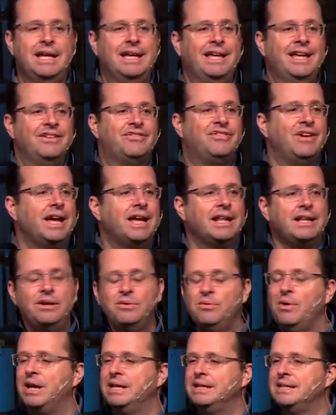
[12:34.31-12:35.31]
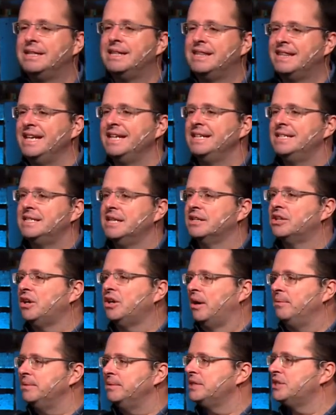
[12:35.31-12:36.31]
If anyone thinks that
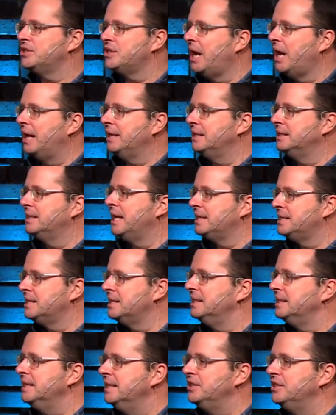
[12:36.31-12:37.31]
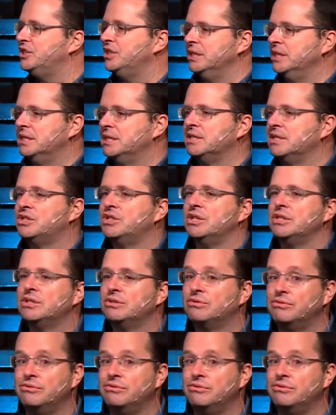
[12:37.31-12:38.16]
communist China doesn't need Jesus, just